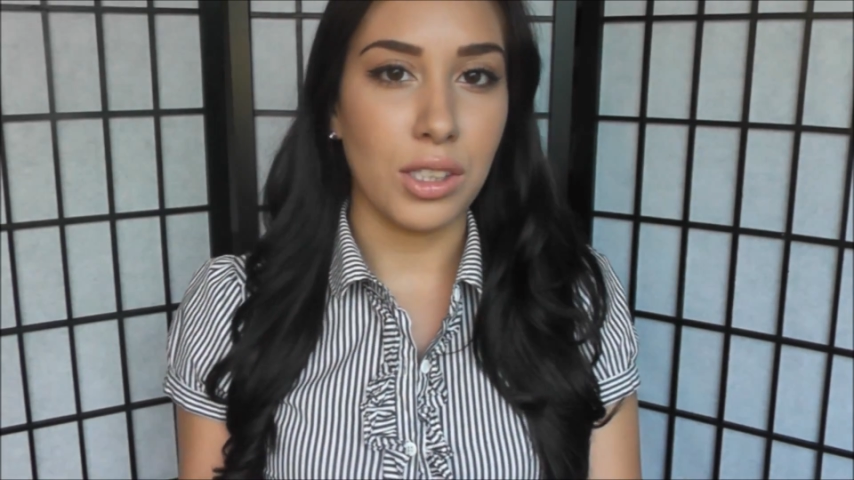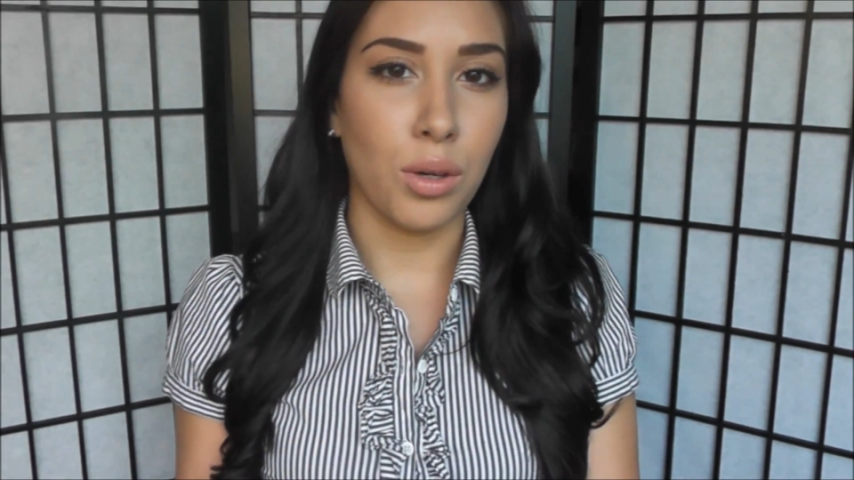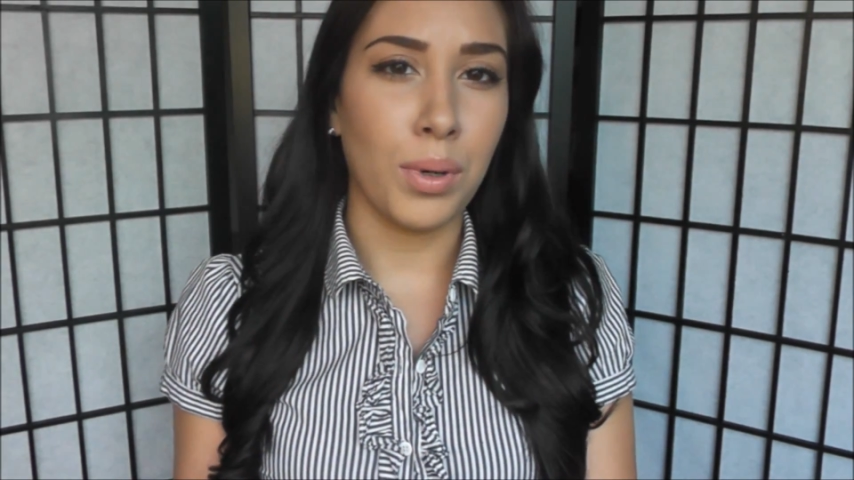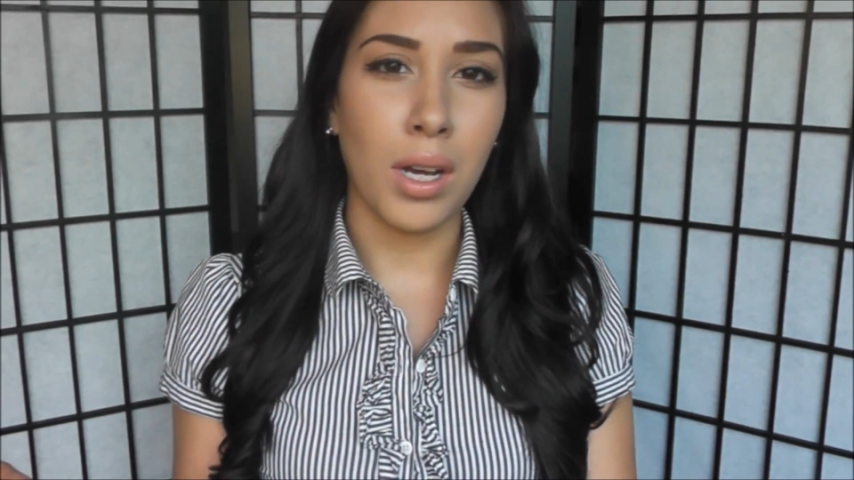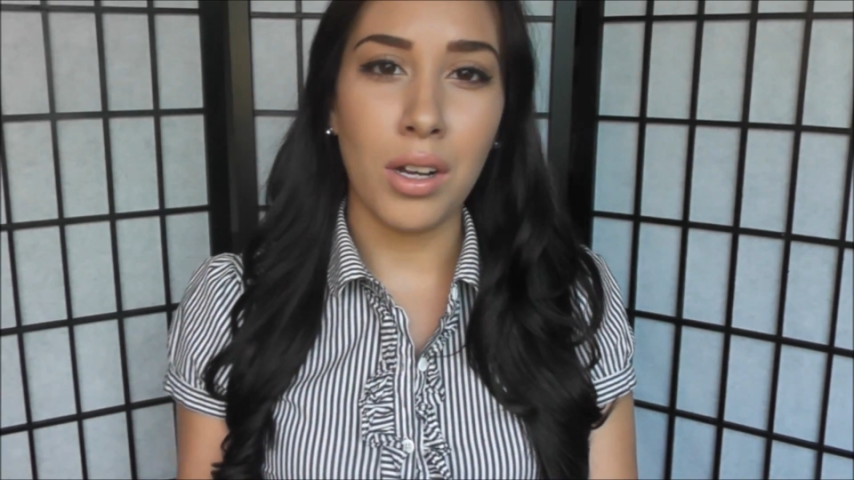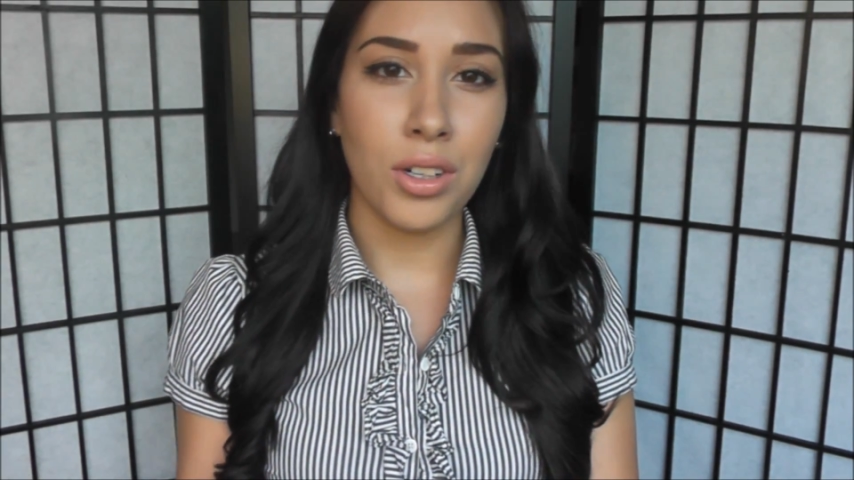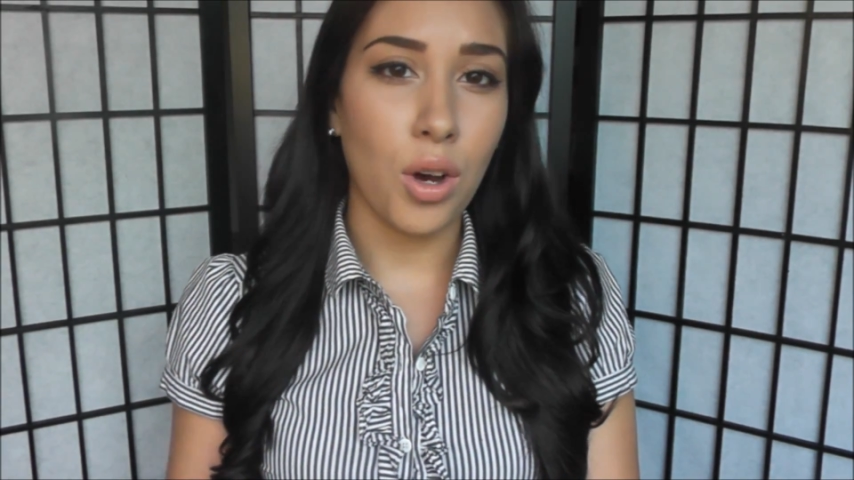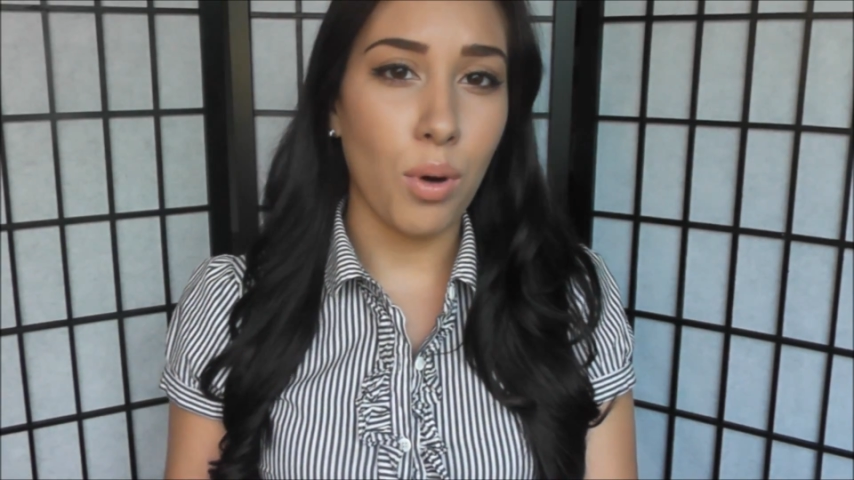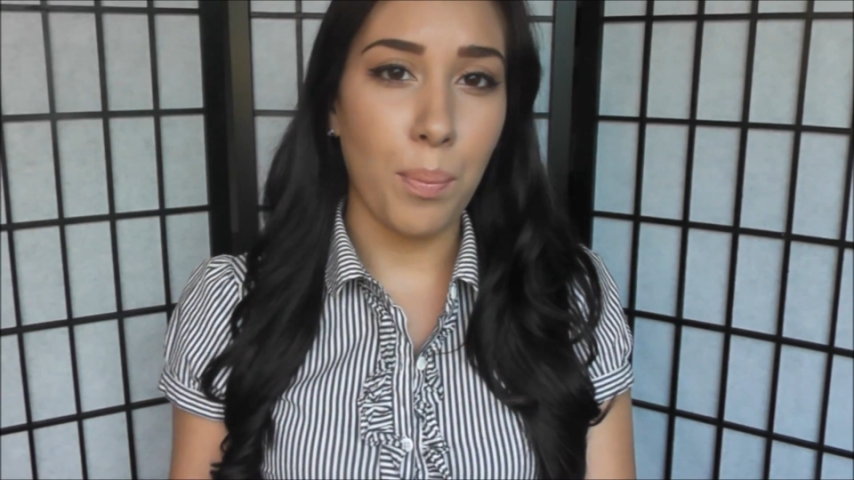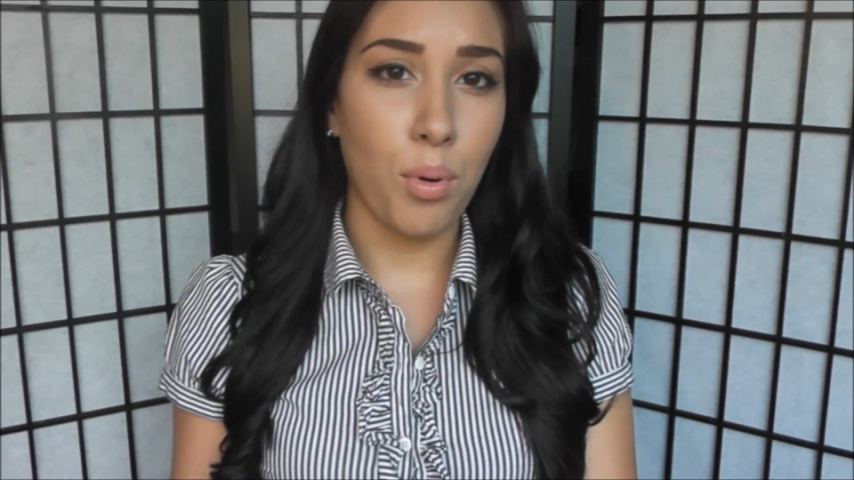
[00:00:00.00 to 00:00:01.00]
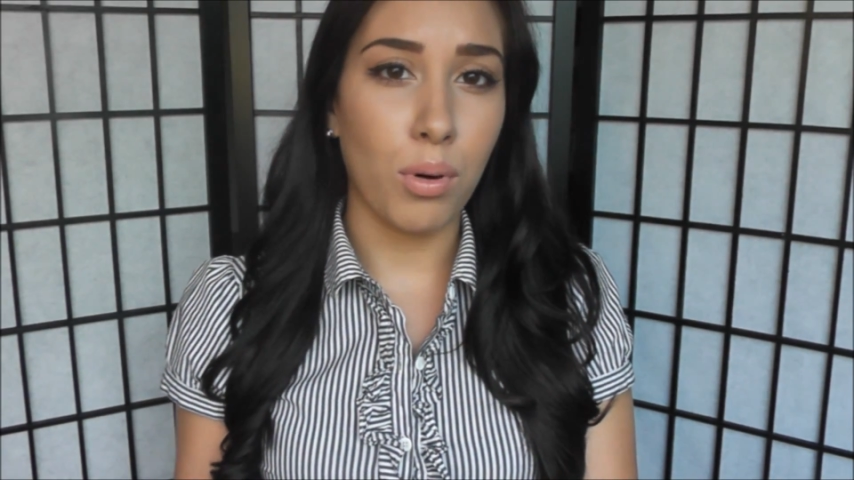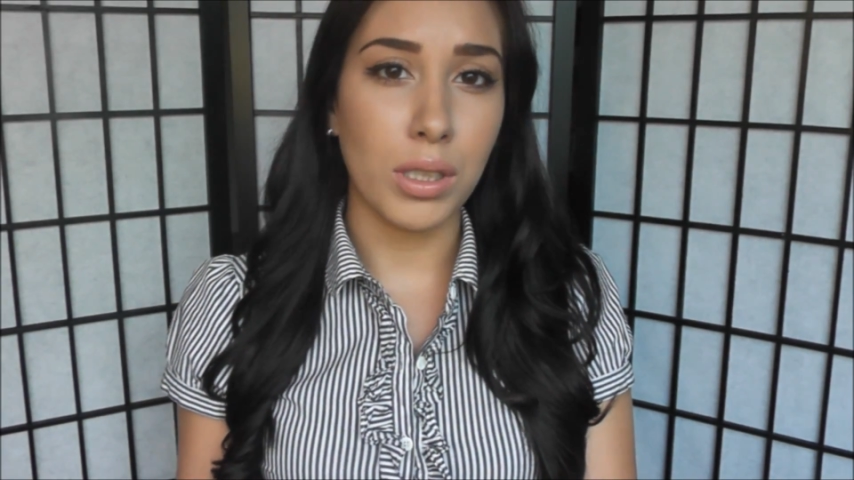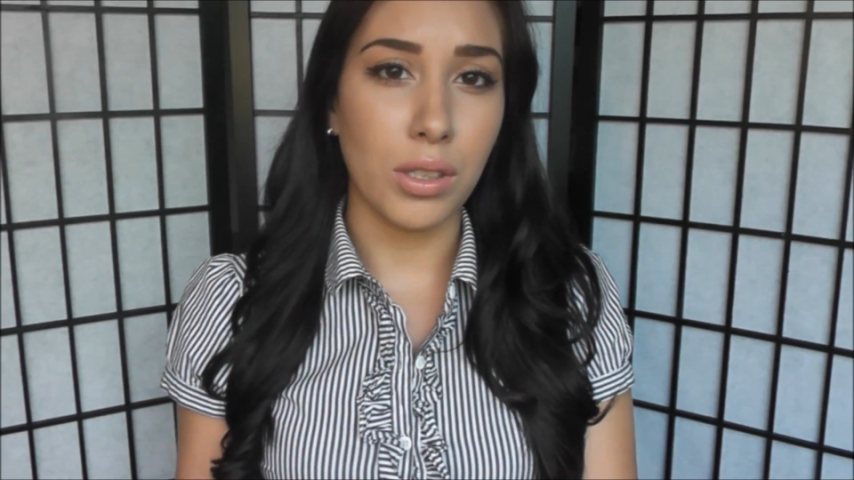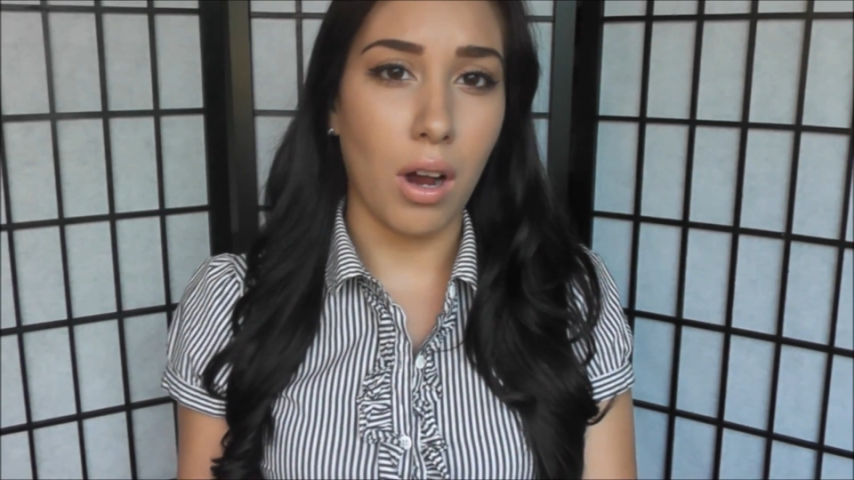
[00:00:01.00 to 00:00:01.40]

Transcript: So we all know what pores